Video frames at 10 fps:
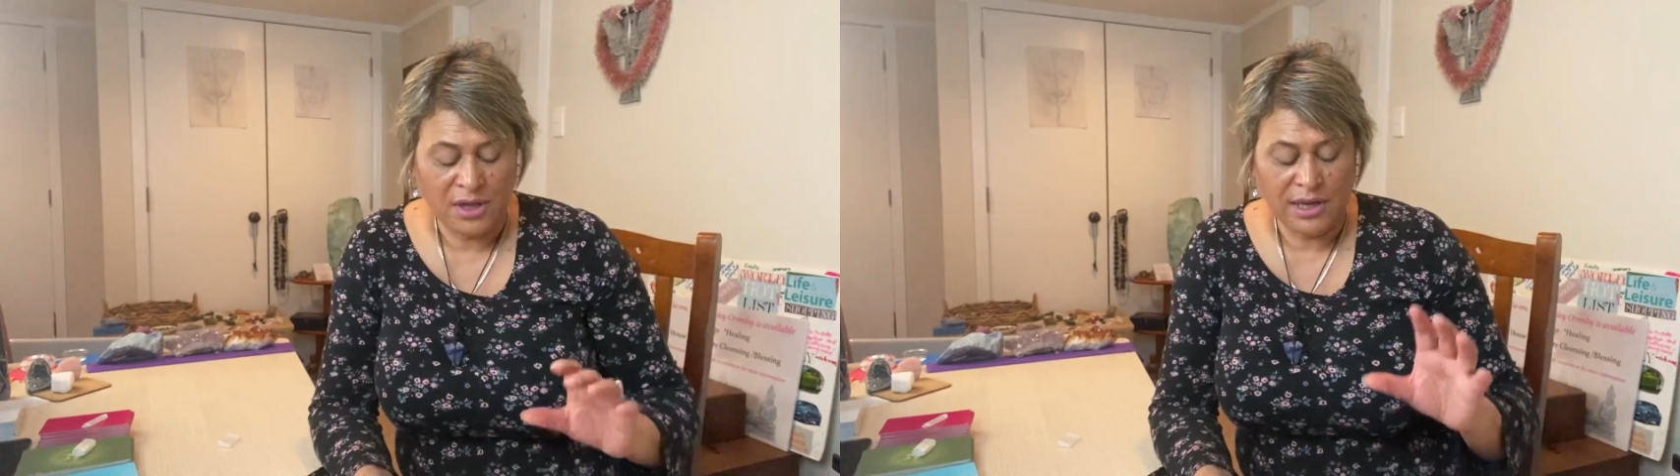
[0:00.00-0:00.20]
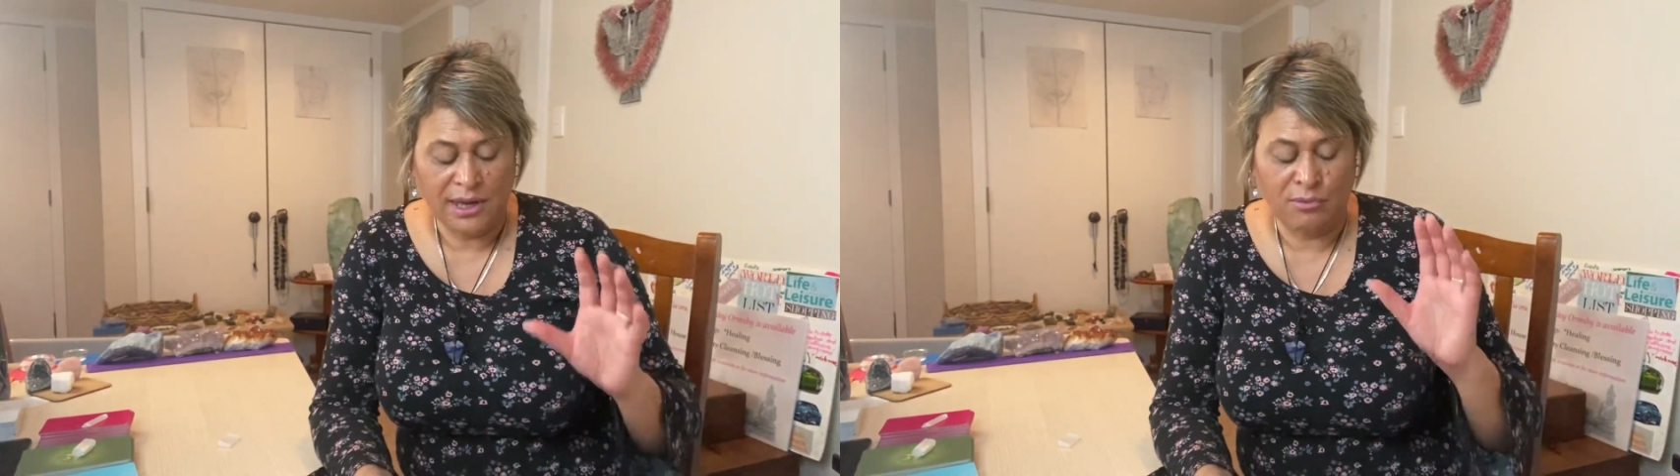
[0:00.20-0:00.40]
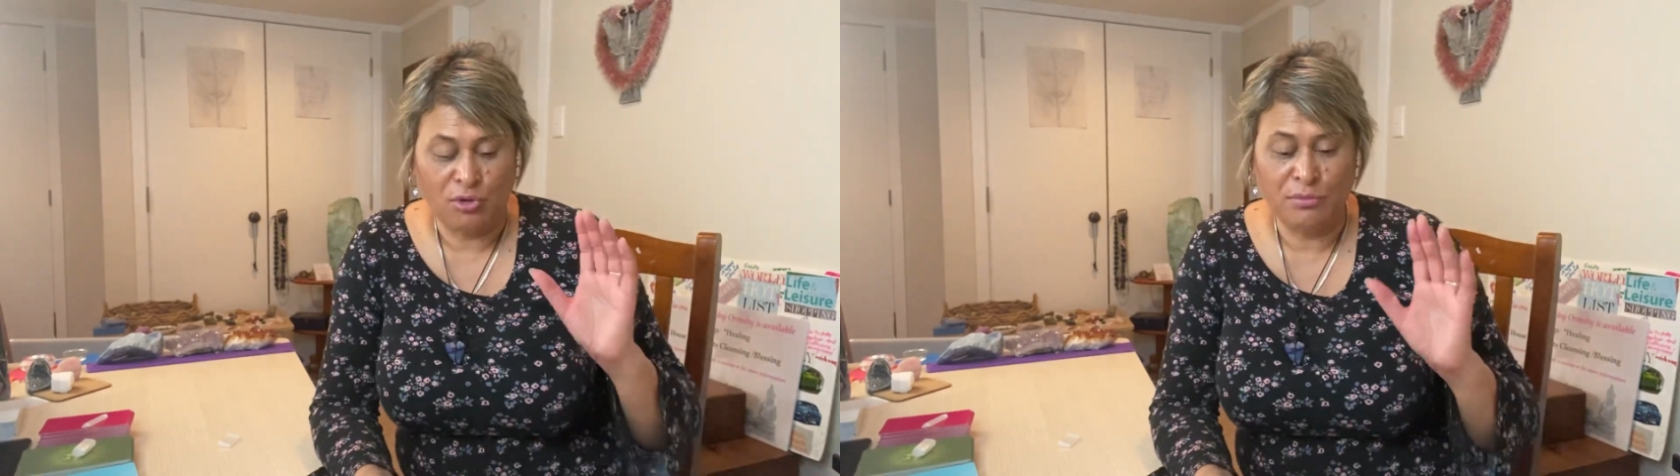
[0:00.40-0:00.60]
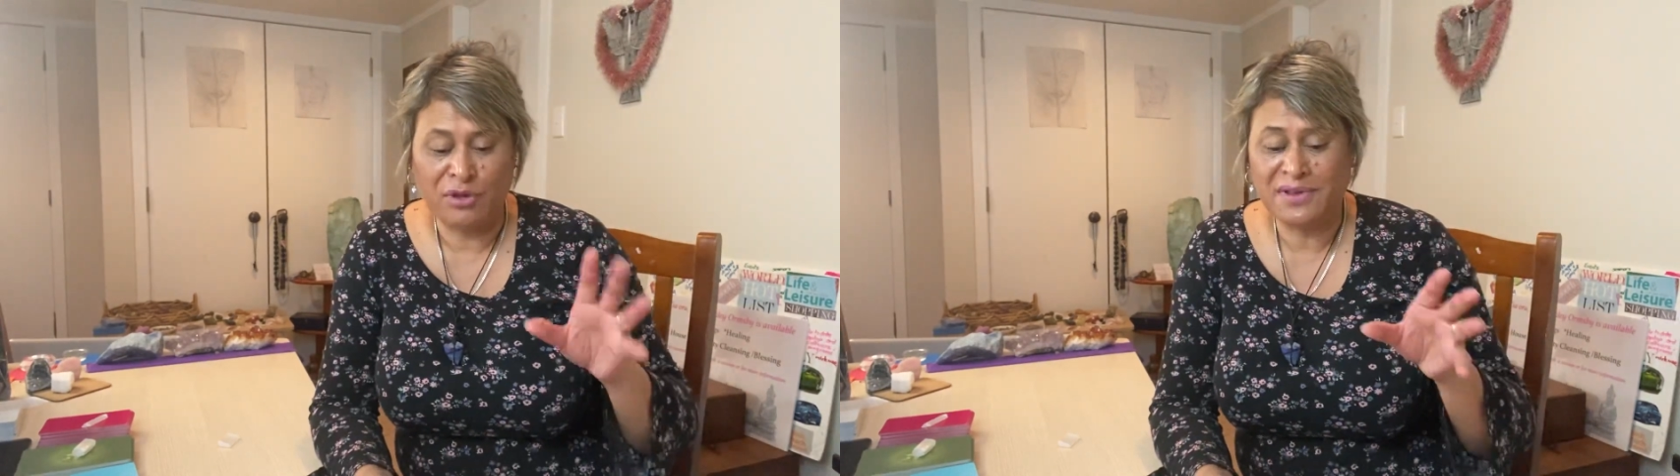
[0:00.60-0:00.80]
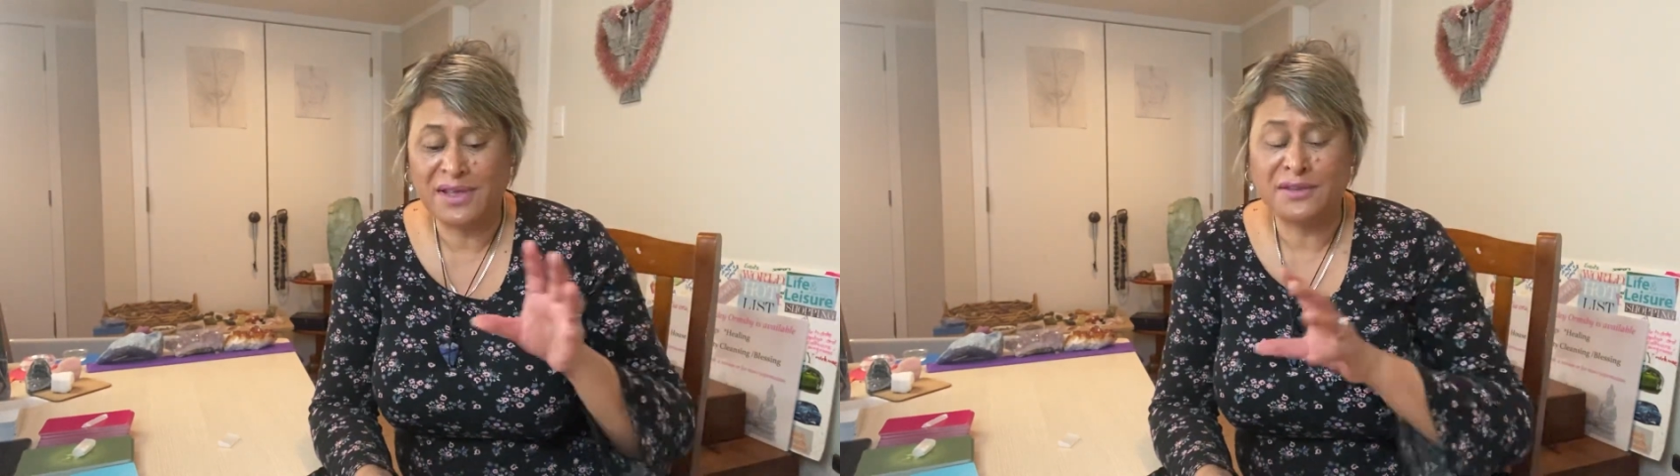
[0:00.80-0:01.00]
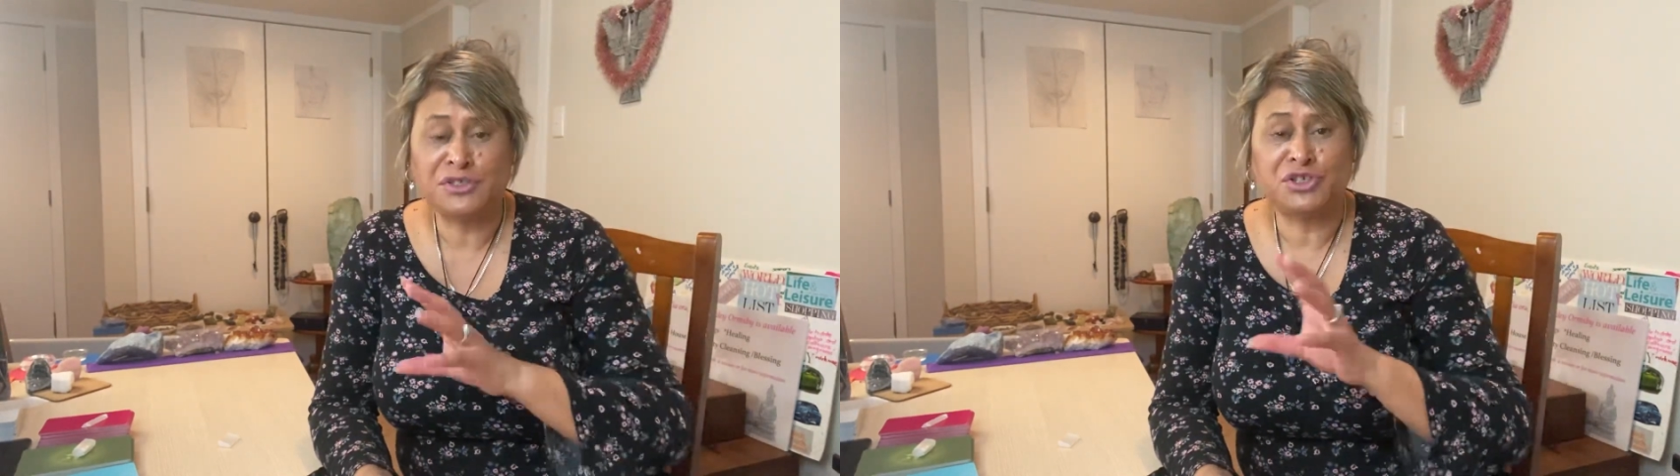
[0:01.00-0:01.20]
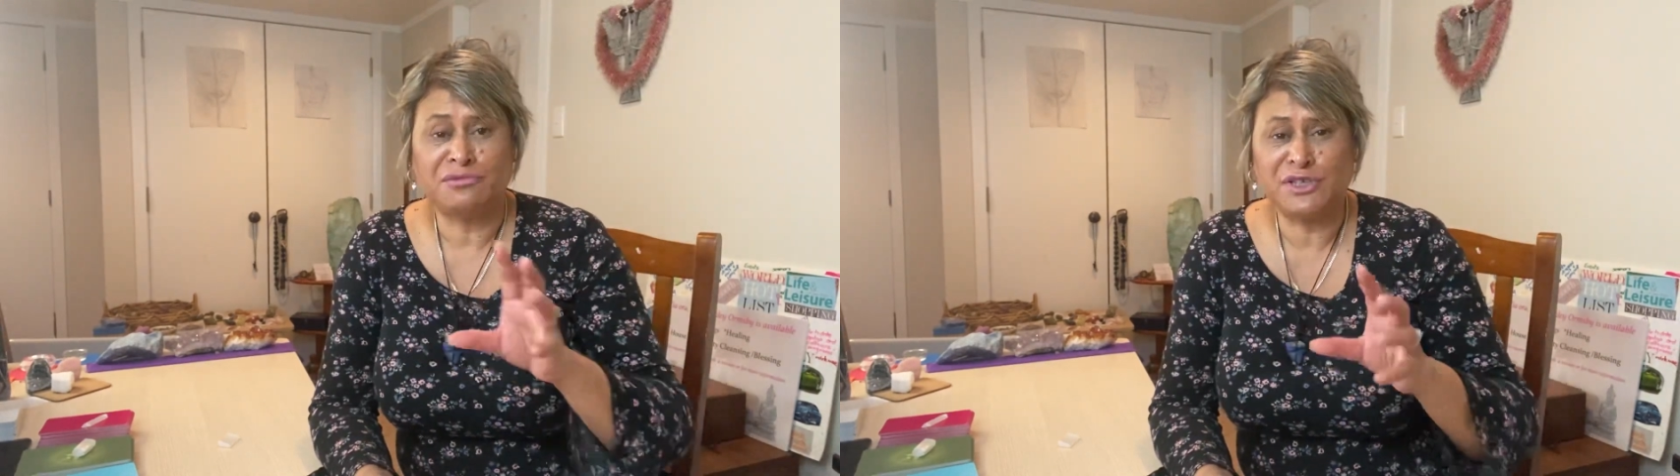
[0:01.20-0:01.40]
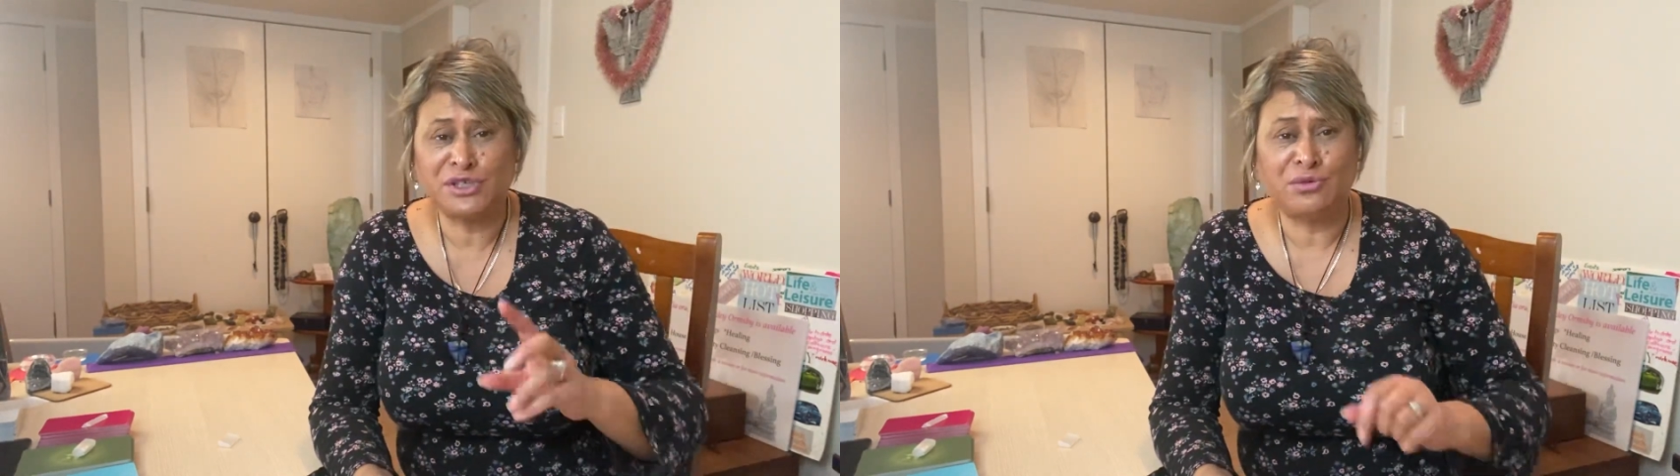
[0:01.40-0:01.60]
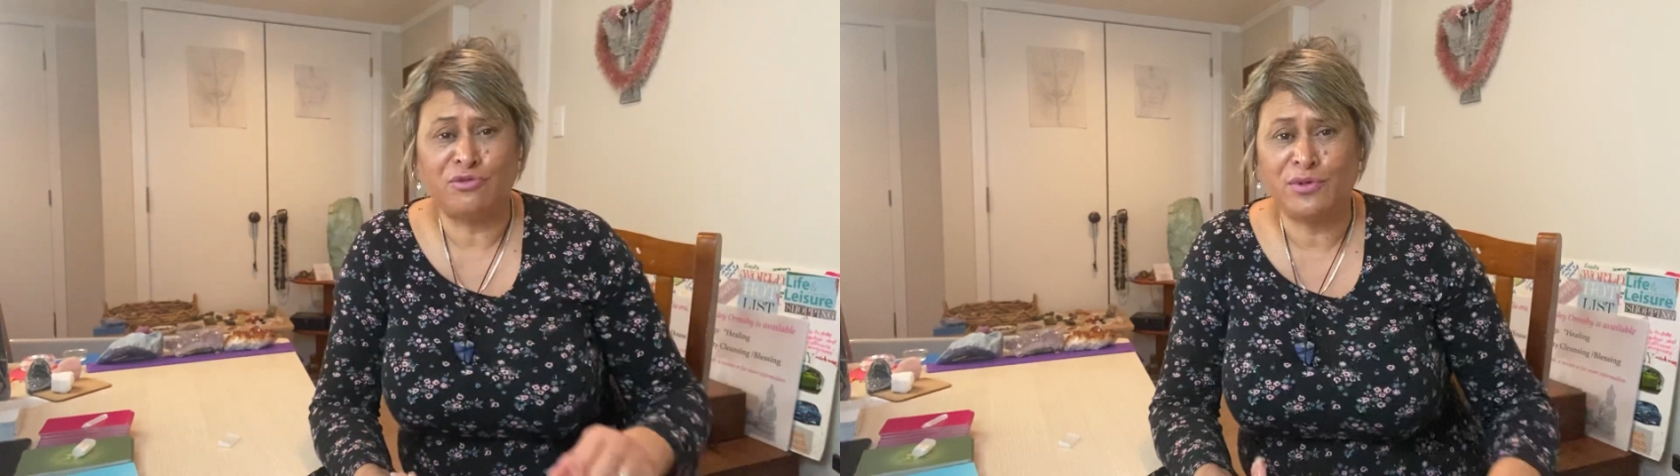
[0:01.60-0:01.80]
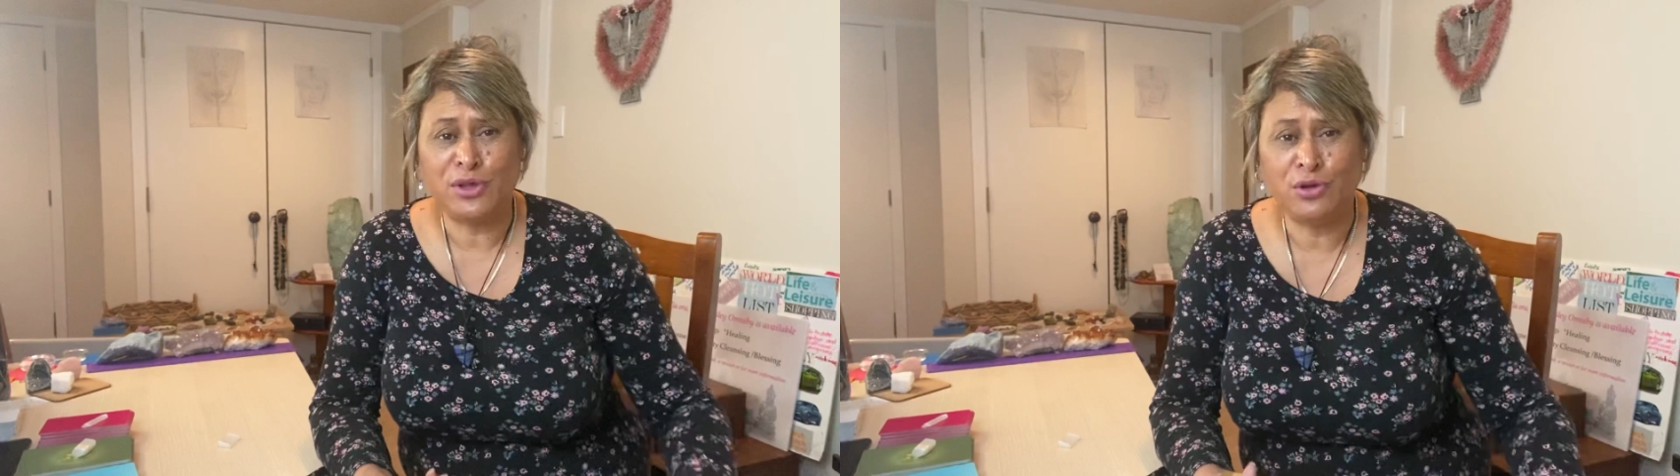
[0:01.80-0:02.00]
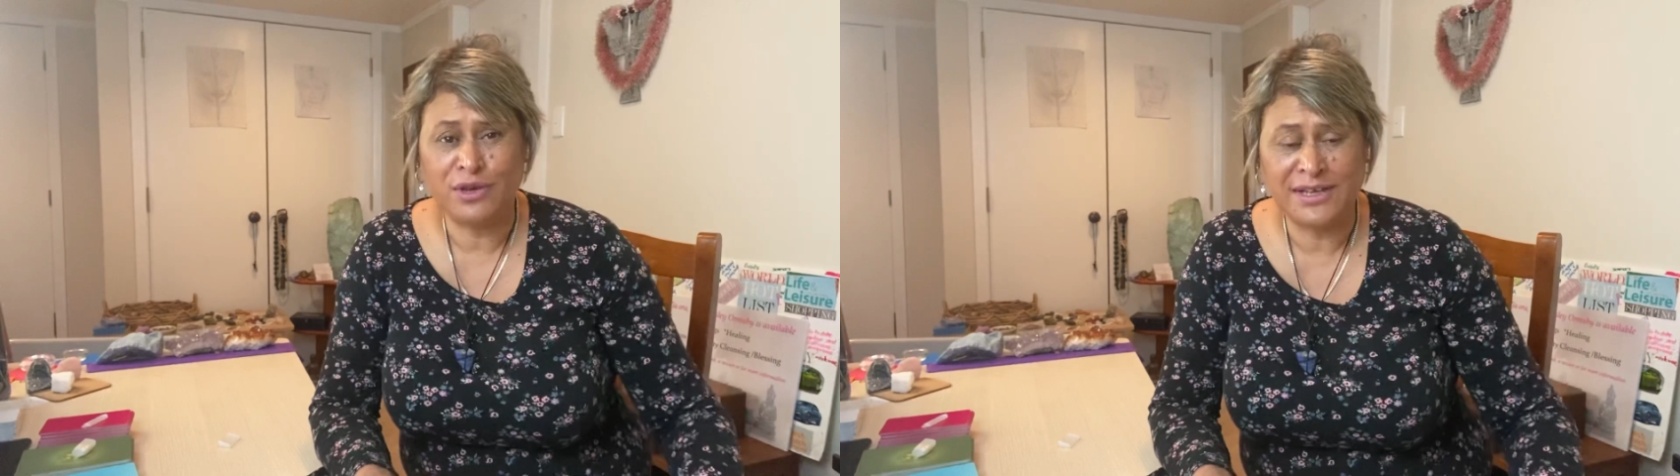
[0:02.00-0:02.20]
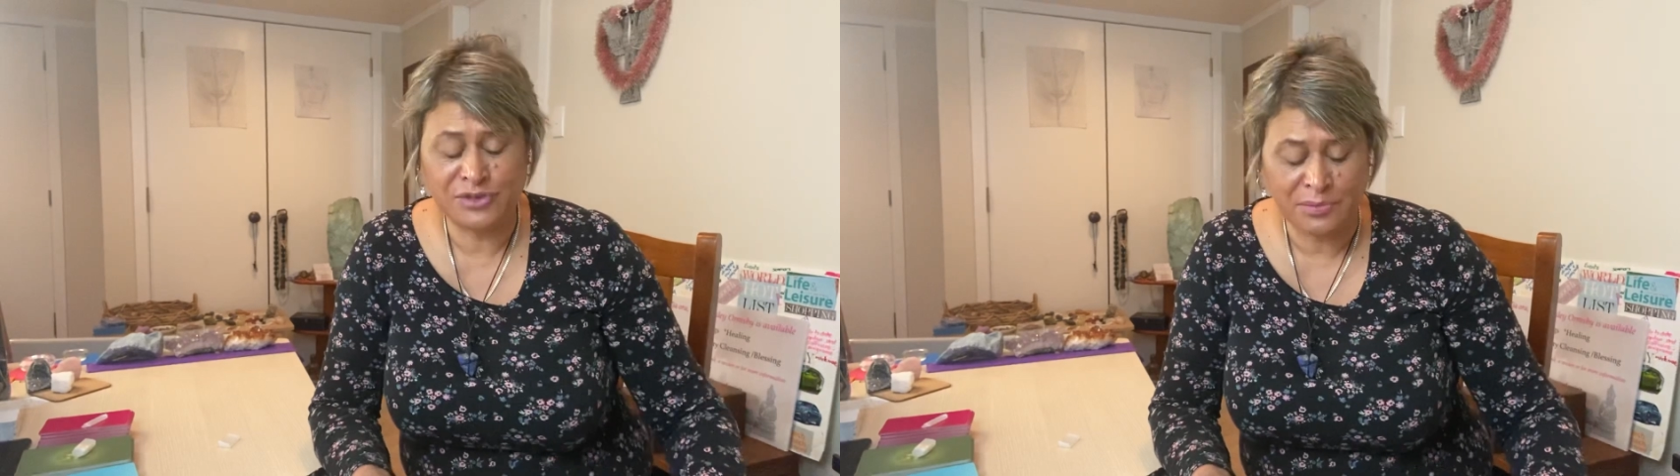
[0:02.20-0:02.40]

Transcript: or moving in the direction of where you need